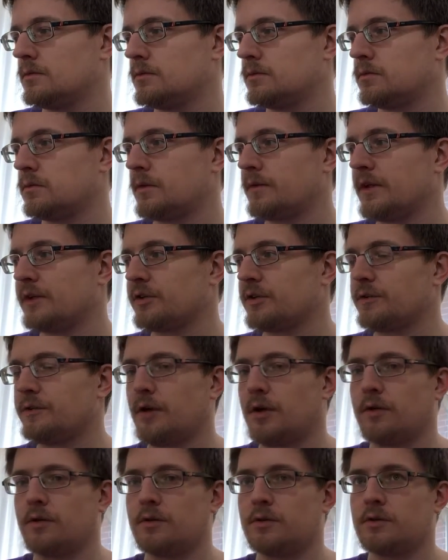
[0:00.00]
Revenge of the
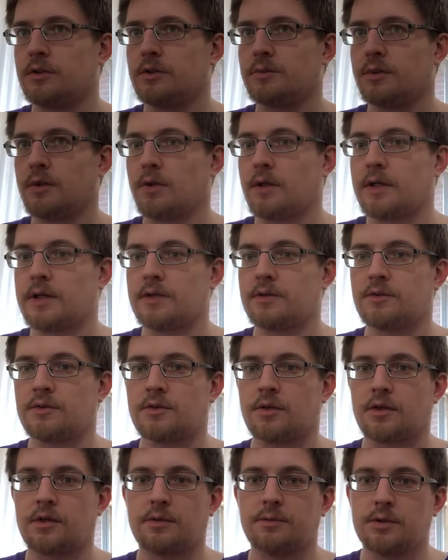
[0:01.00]
Fallen, Human
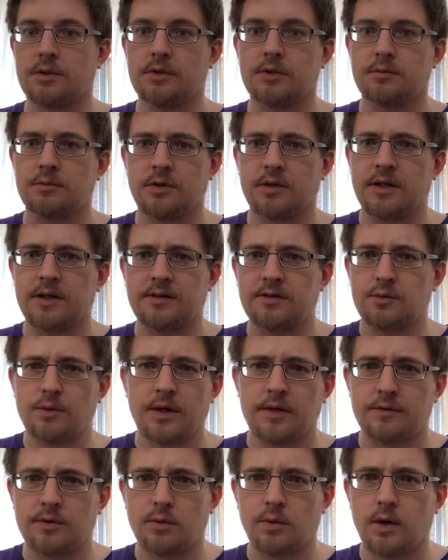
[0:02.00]
Alliance, Dark of the Moon, Human Alliance,
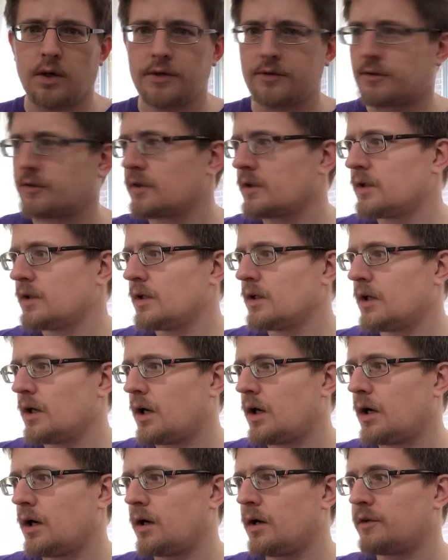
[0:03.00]
whatever it was,
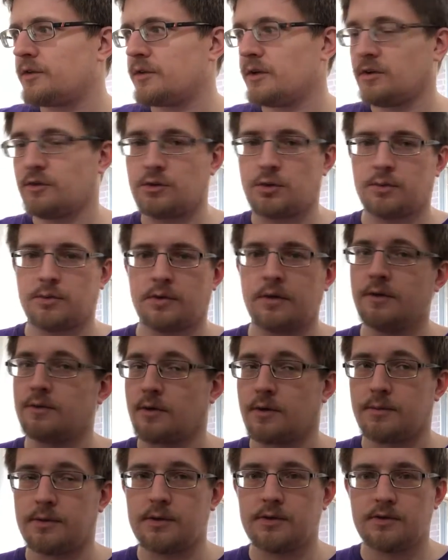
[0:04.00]
Sandstorm and
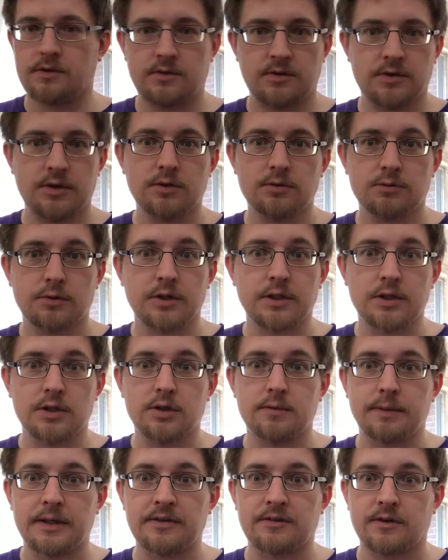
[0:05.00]
Reverb, still really
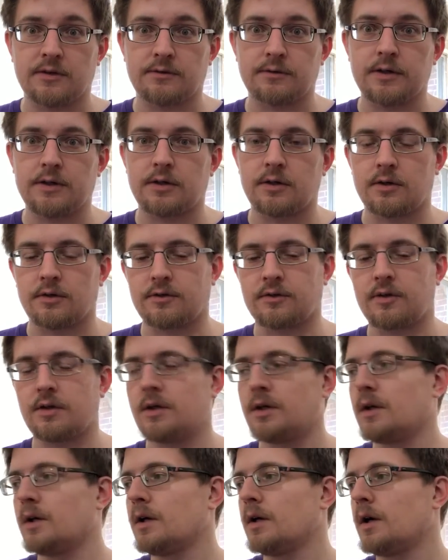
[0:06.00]
good basic figures.
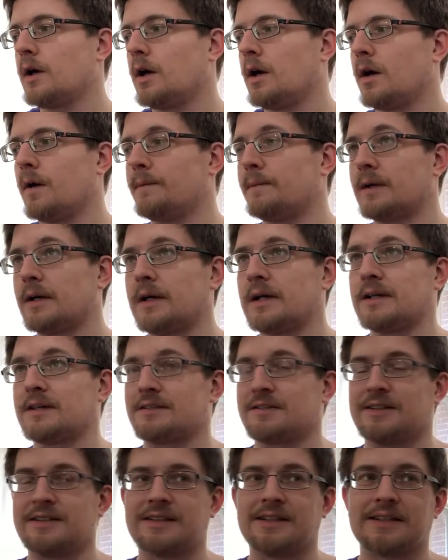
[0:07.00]
And I
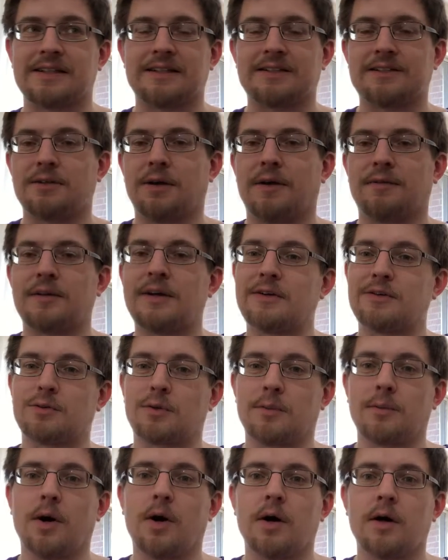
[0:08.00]
honestly think I still have
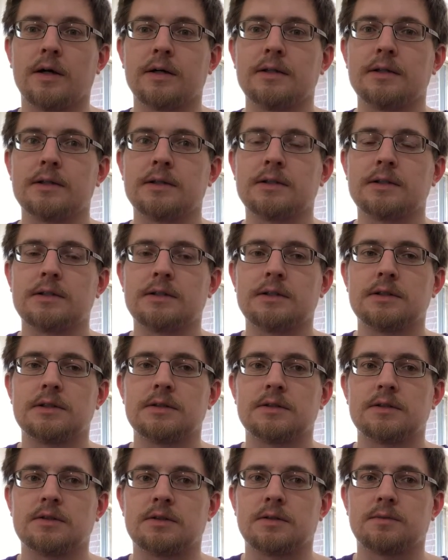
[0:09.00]
Sandstorm on
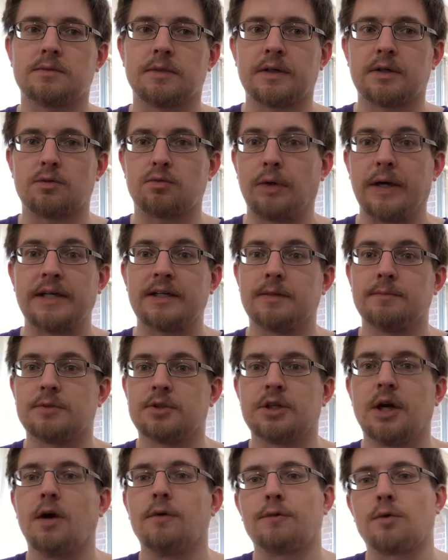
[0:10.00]
some random
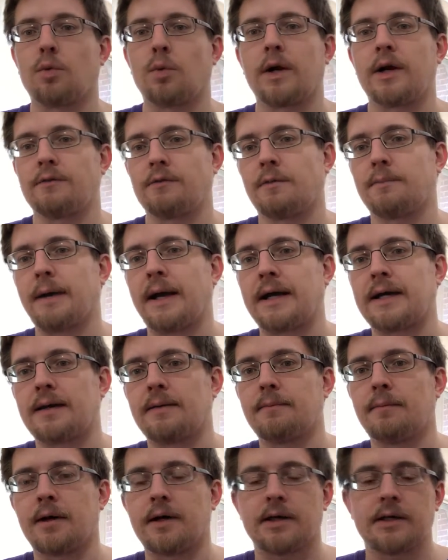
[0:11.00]
shelf or whatever back
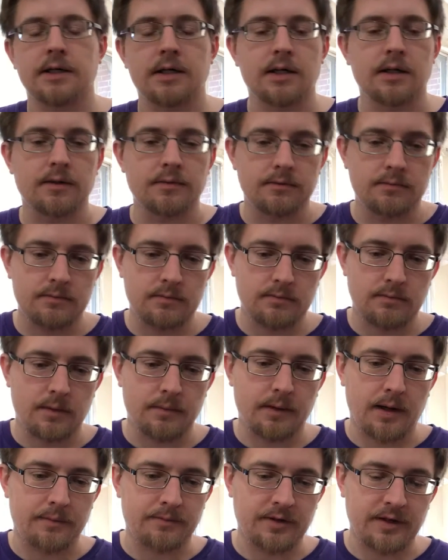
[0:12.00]
at my
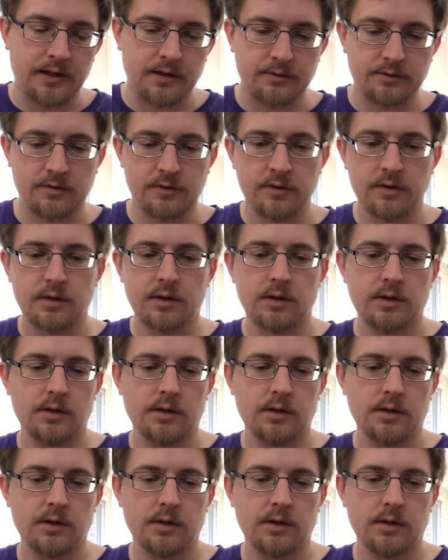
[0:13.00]
mom's house.